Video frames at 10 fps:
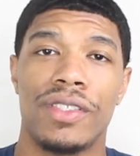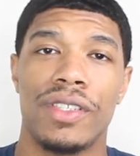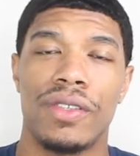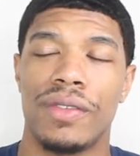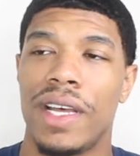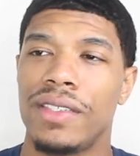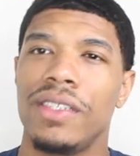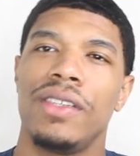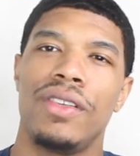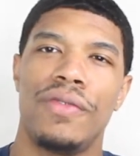So that's
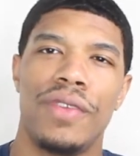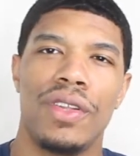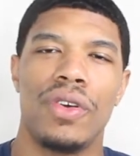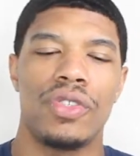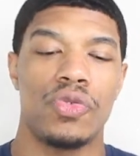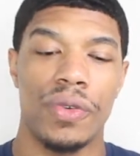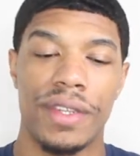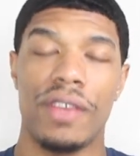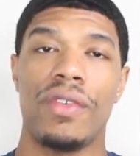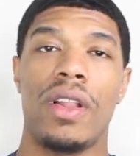the end of the video. Just
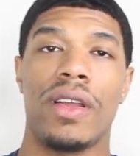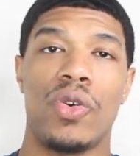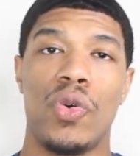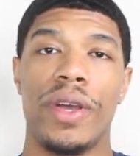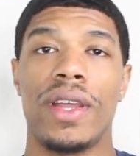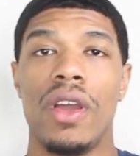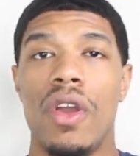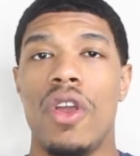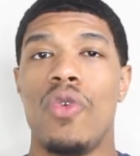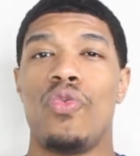want to give y'all a quick
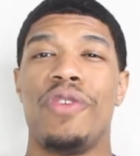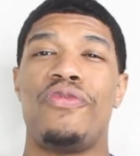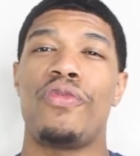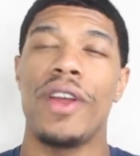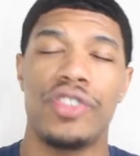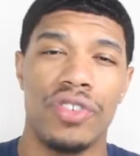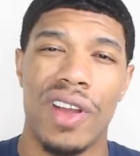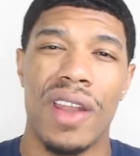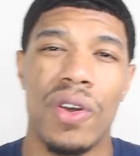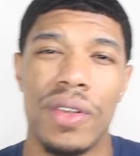
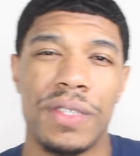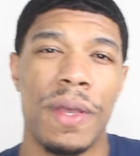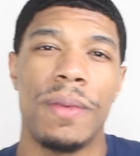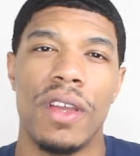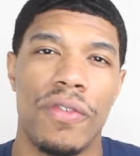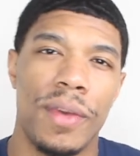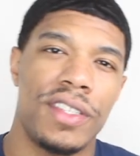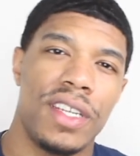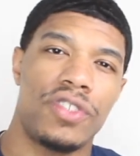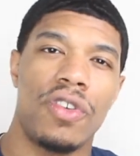refresher. I know this may be
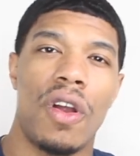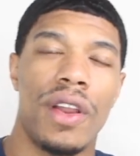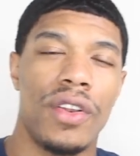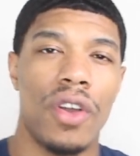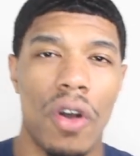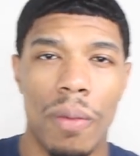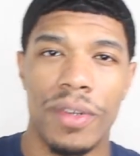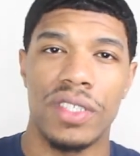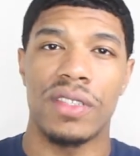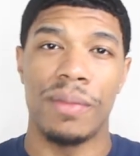information that you already know,
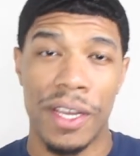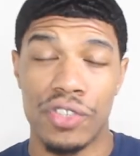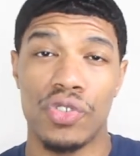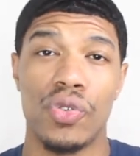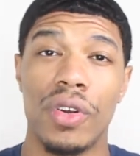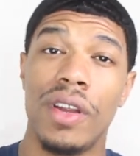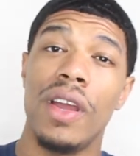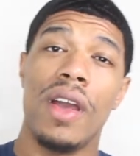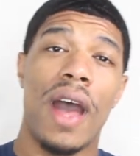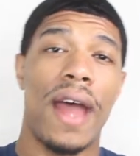but just to make
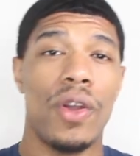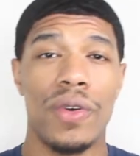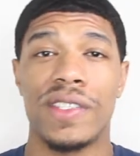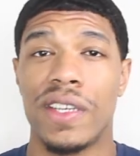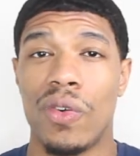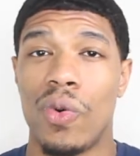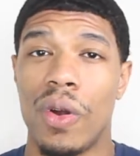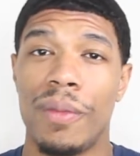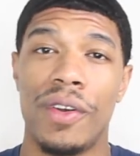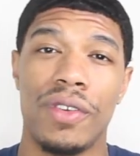sure. I know it's getting
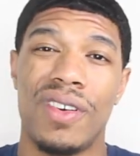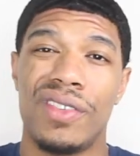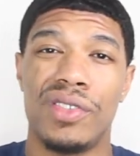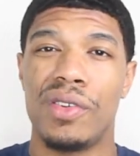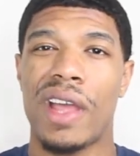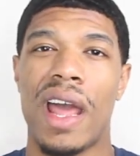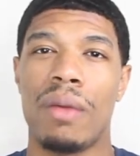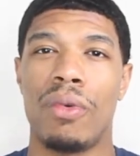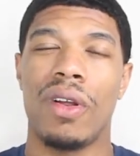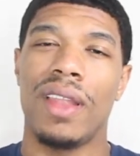warmer, you know, you kind
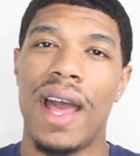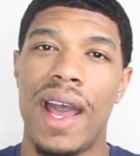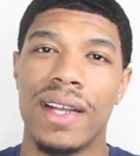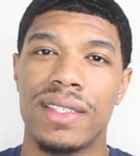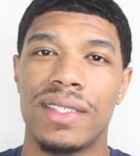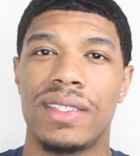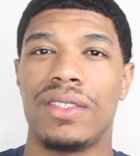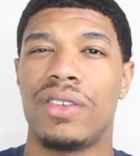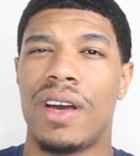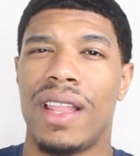of more
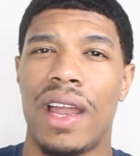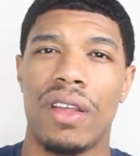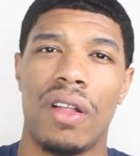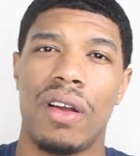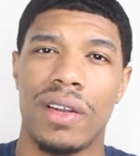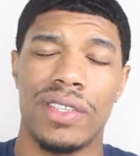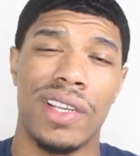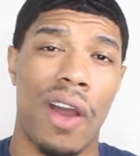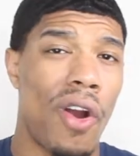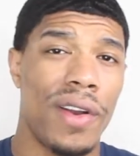relaxed. You know, a lot of
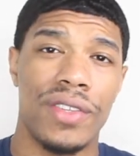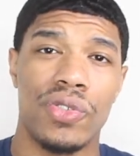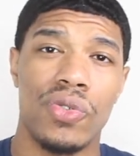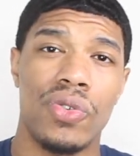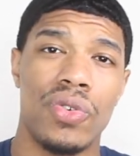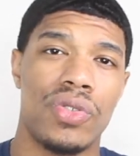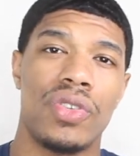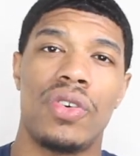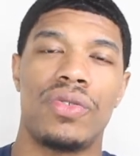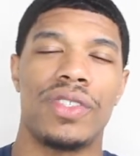y'all aren't in school,
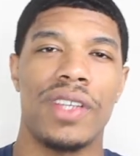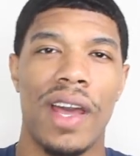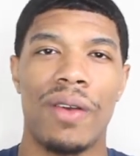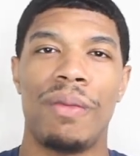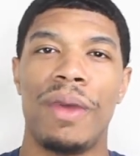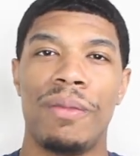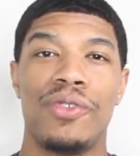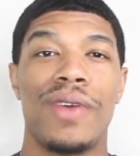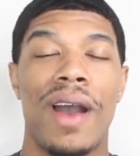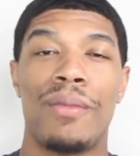so just kind of remember
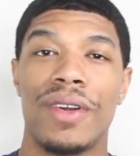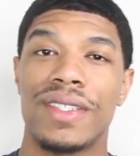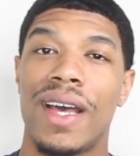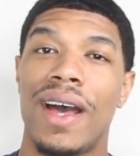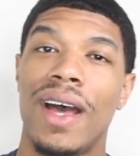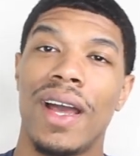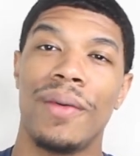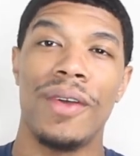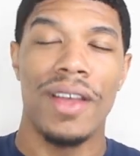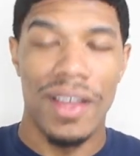you got more
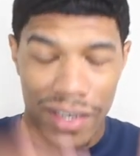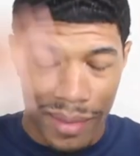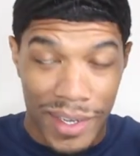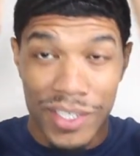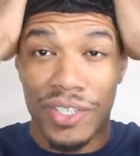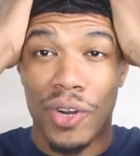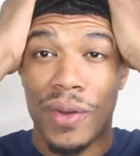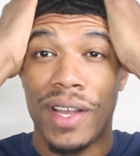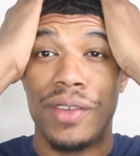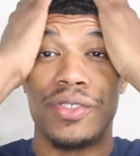time. Make sure your
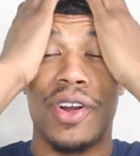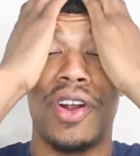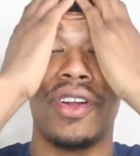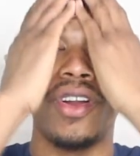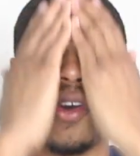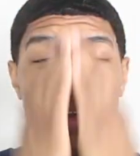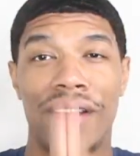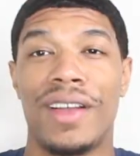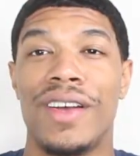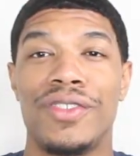waves are
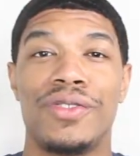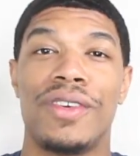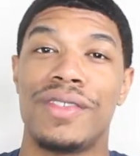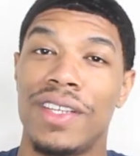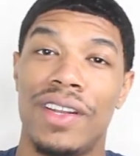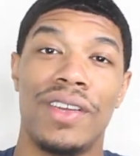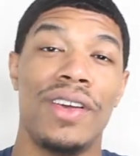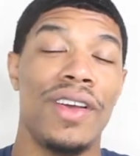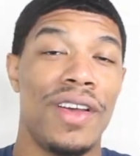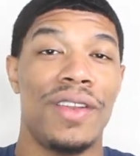goated, because, you know,
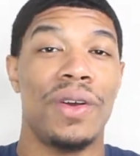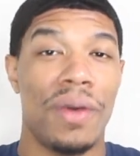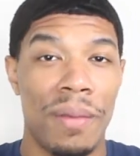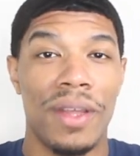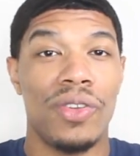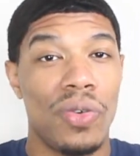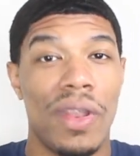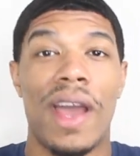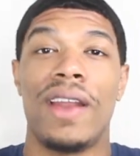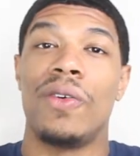the women do
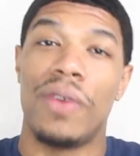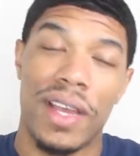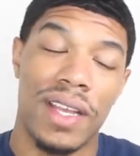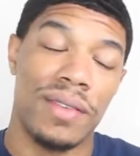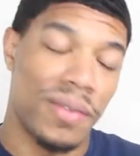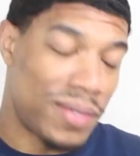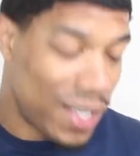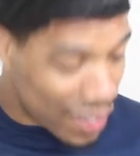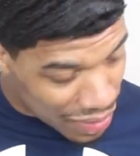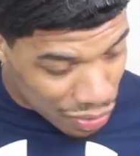like the wave, I'm
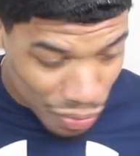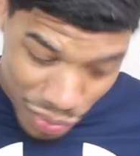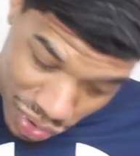telling you.